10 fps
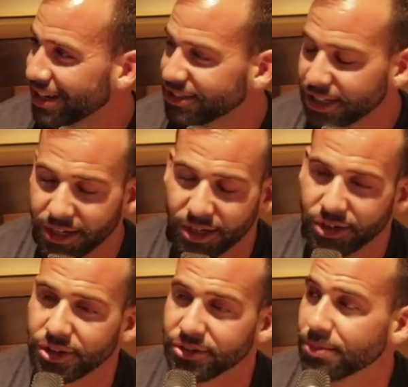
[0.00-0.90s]
and he goes,
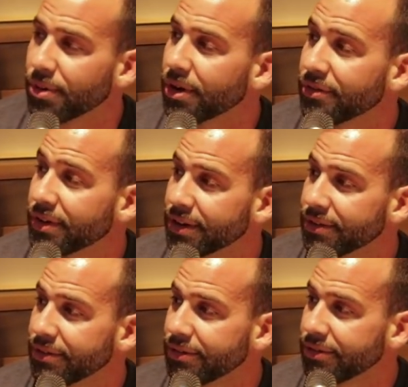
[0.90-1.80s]
just a perfect
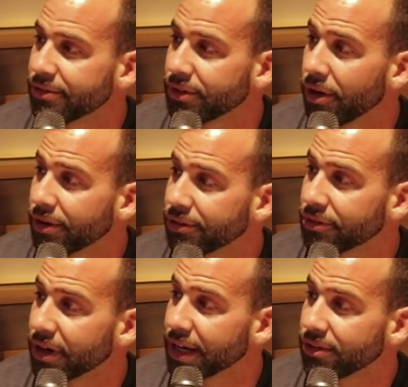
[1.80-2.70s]
starting
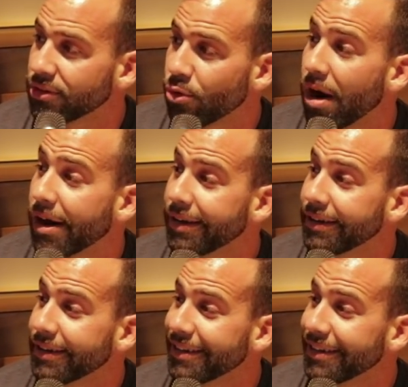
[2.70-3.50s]
strength squat.